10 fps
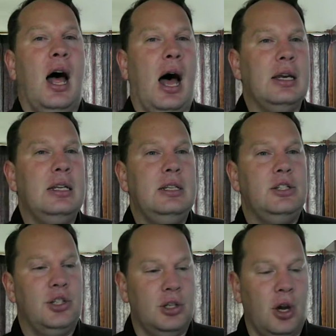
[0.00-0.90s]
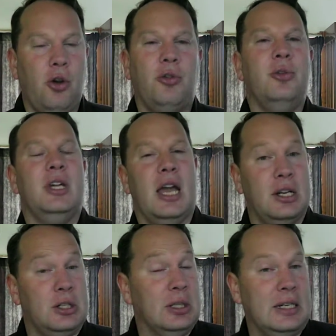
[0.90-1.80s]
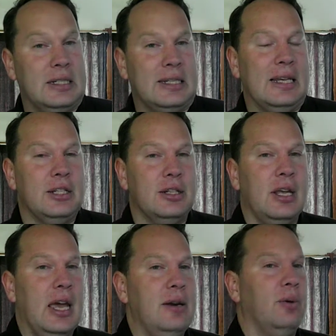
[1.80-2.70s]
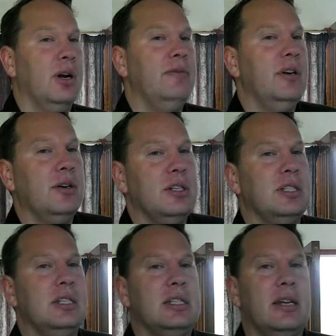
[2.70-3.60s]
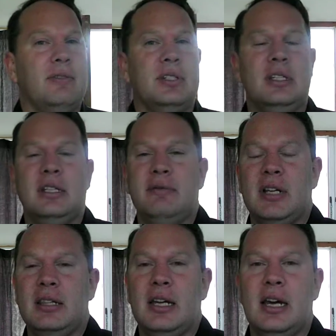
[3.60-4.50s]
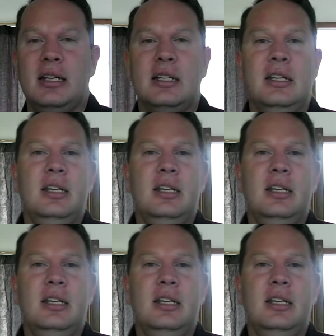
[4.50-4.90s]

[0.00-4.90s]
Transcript: I need to go through the actual legislation, and what I've noticed is ever since I've done that,